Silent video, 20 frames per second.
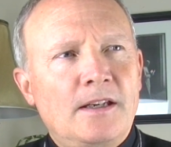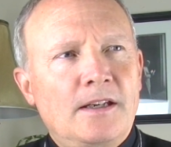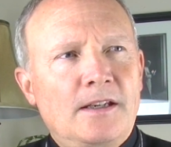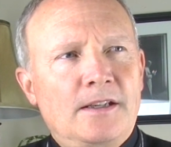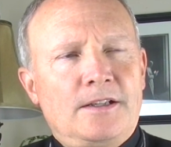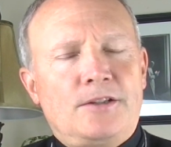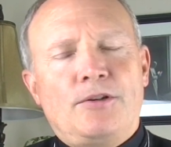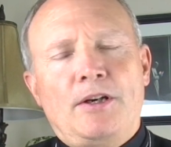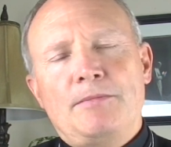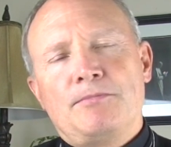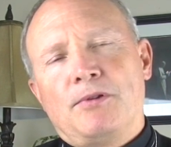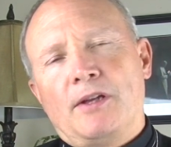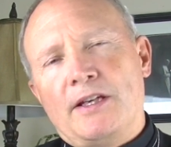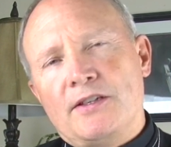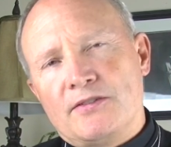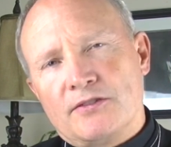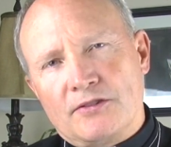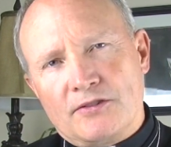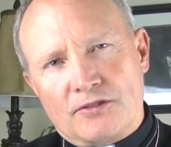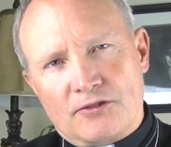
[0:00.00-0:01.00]
And a great
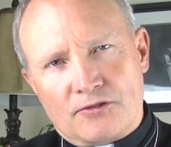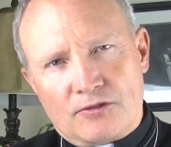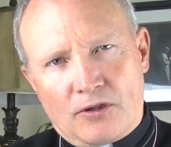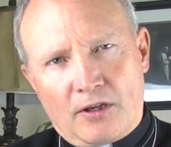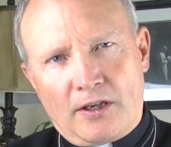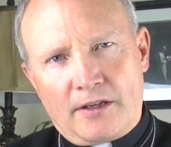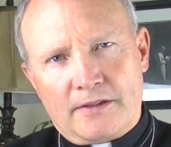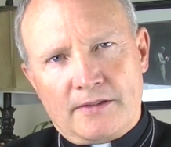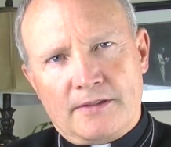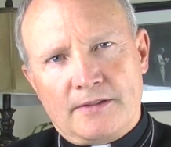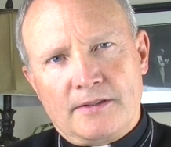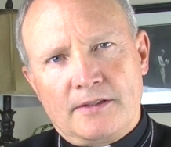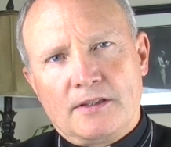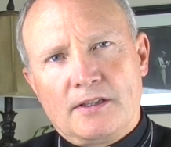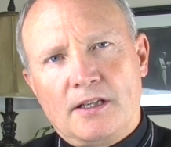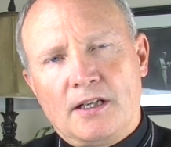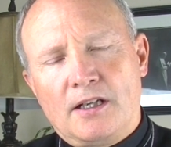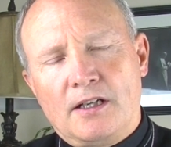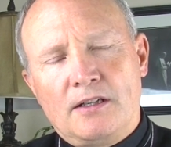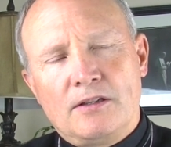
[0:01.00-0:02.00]
place to start
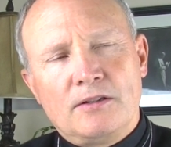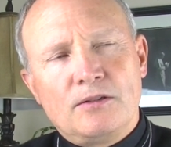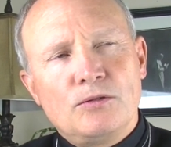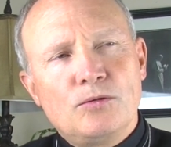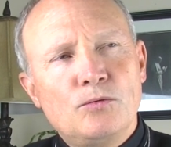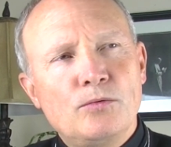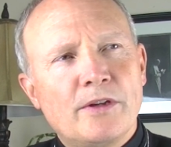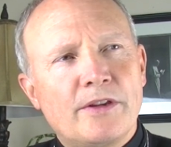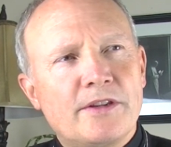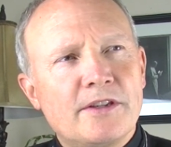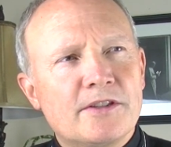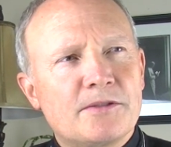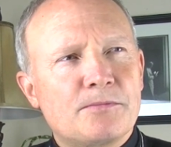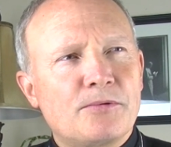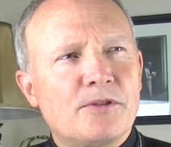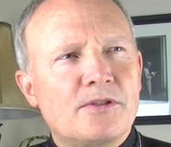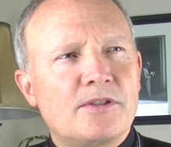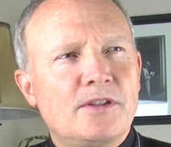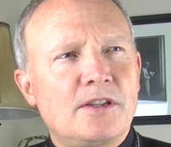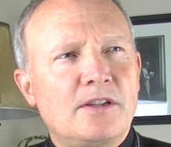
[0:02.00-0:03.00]
uh, with this
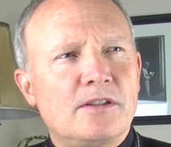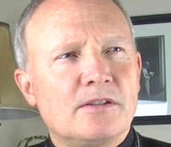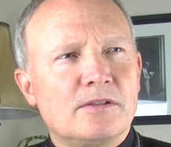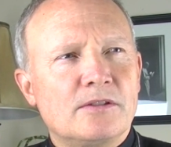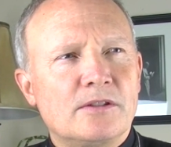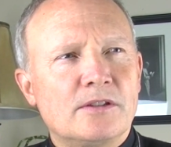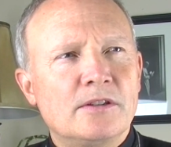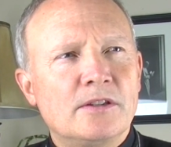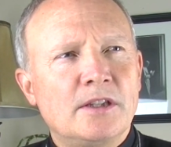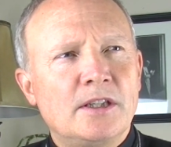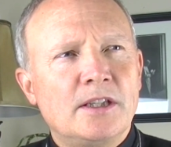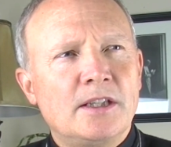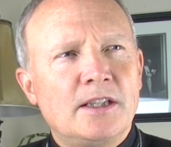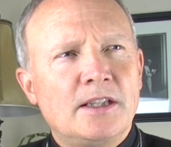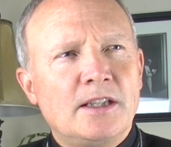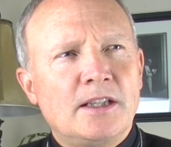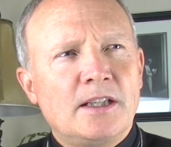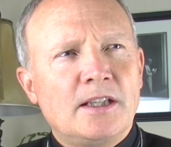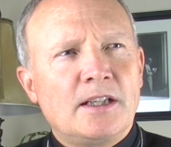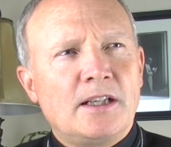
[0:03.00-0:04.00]
particular
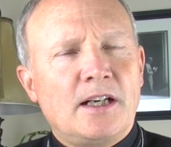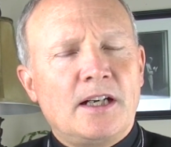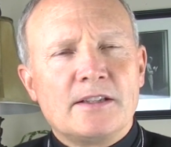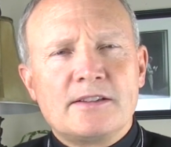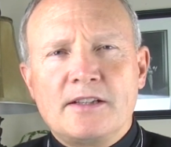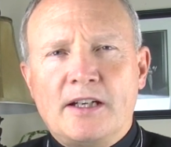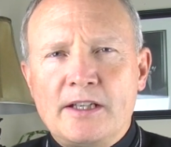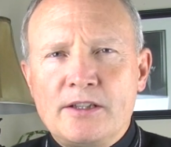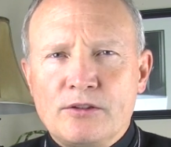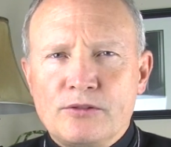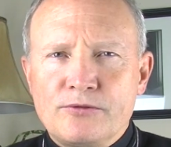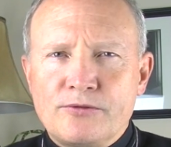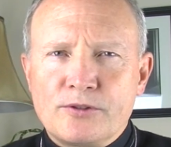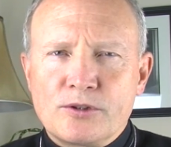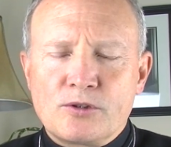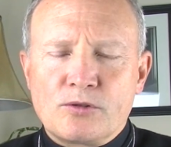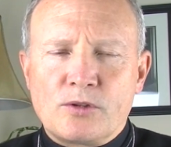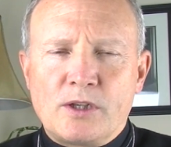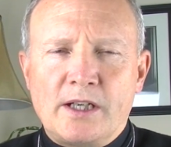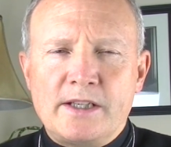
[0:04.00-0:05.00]
uh, title for
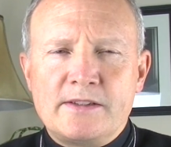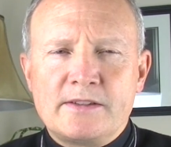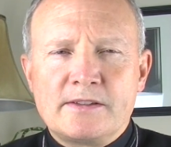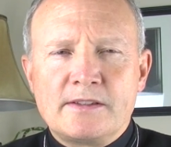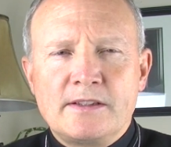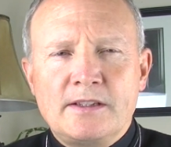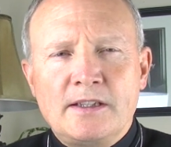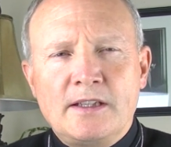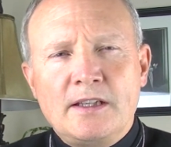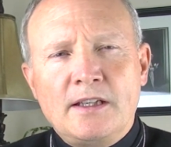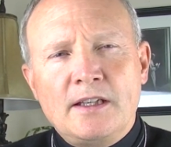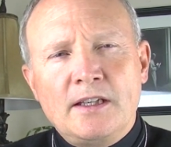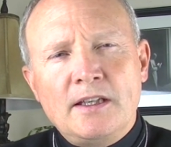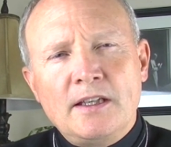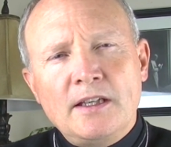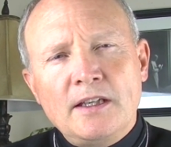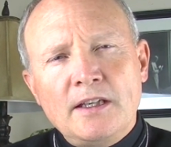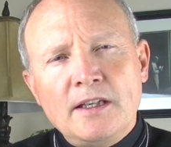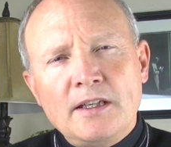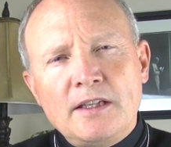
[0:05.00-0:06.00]
Christ
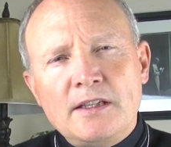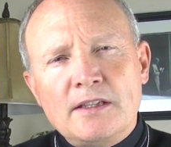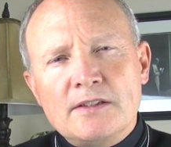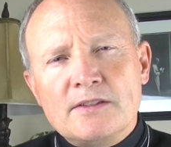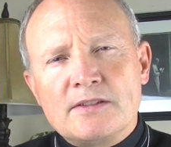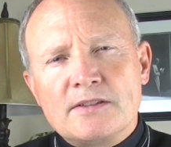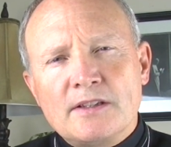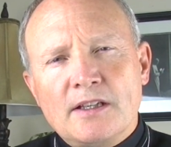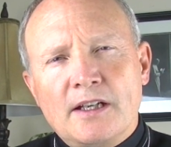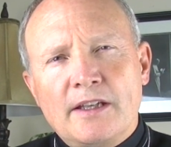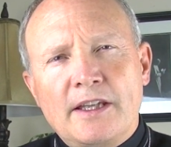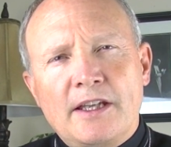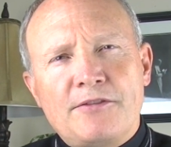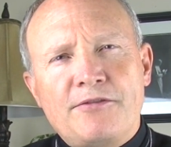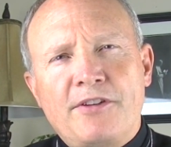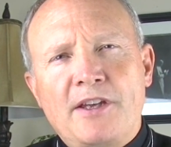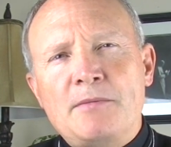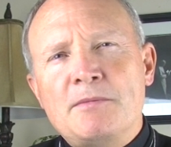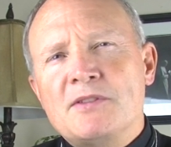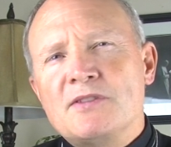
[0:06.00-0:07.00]
is uh, that
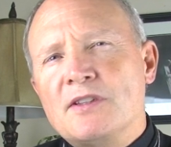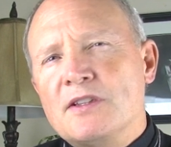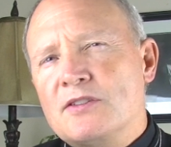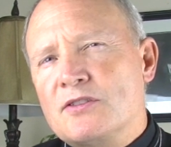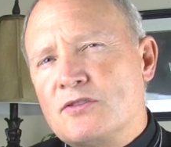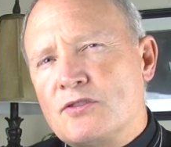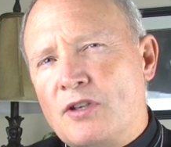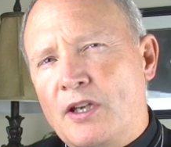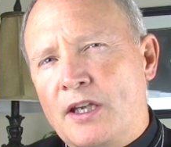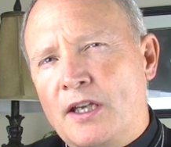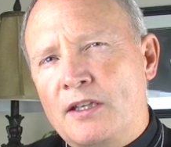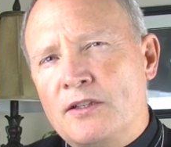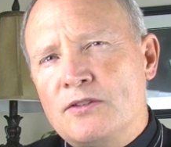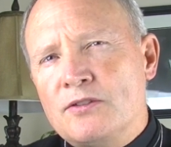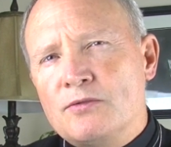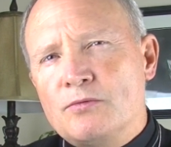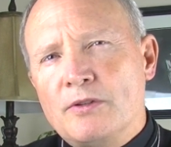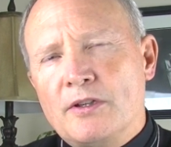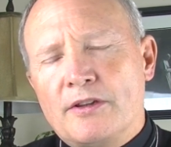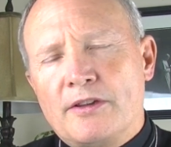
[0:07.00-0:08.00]
famous
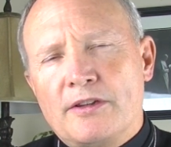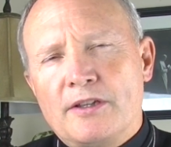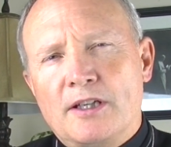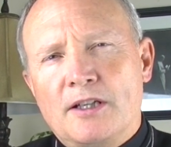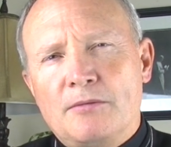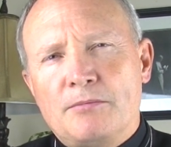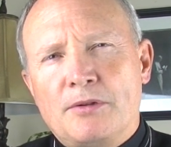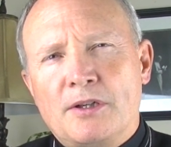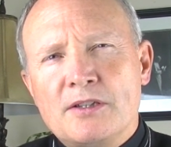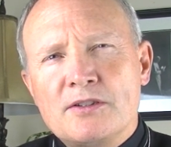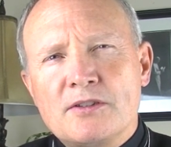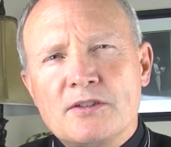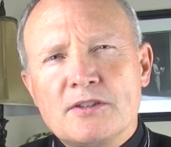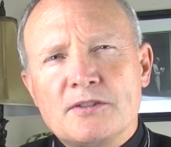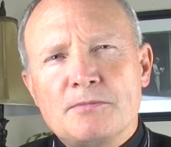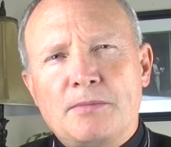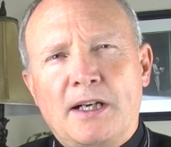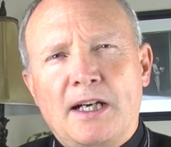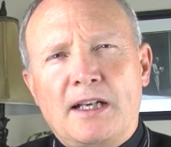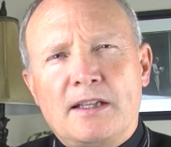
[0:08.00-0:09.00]
exchange with uh,
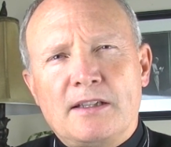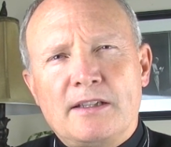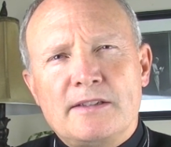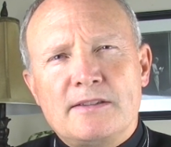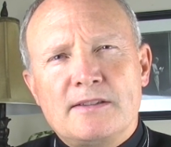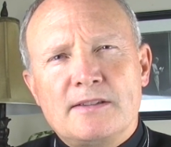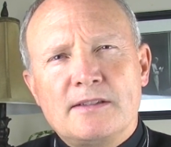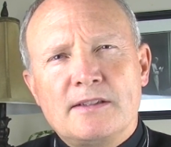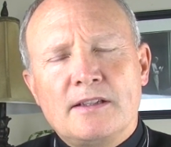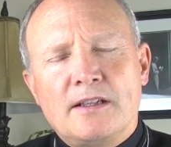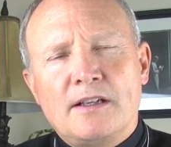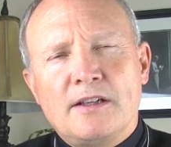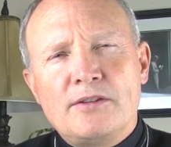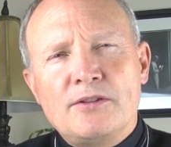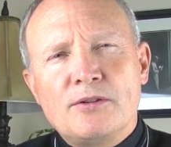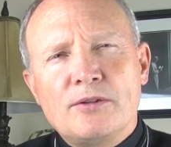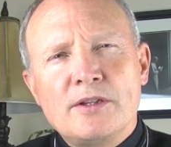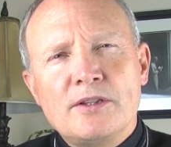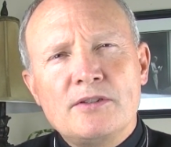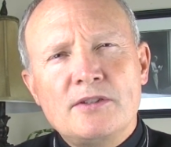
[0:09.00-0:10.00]
Pontius Pilate uh,
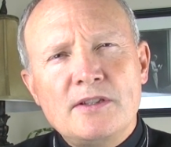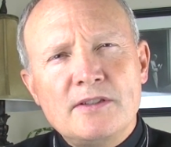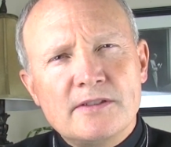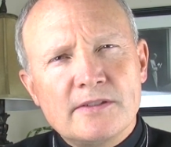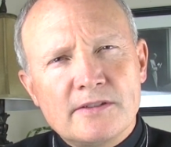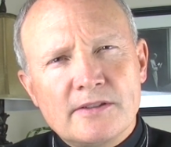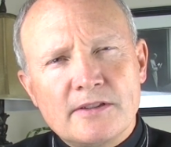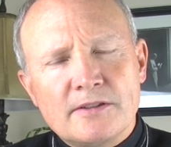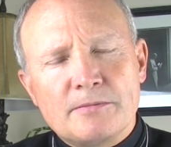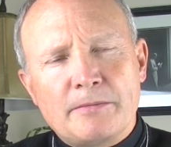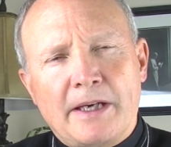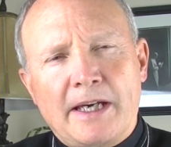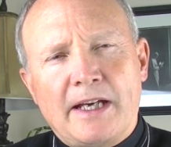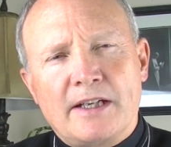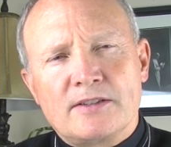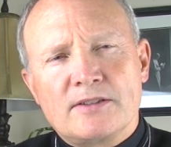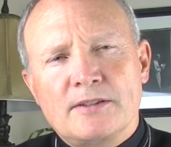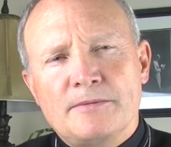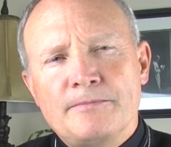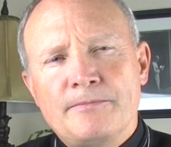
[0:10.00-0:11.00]
during Jesus'
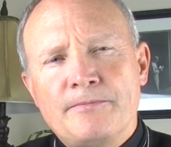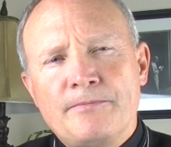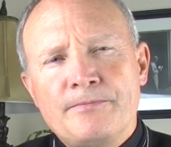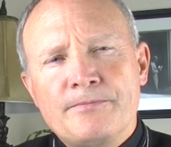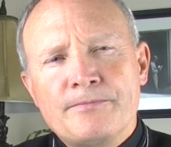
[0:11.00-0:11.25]
passion,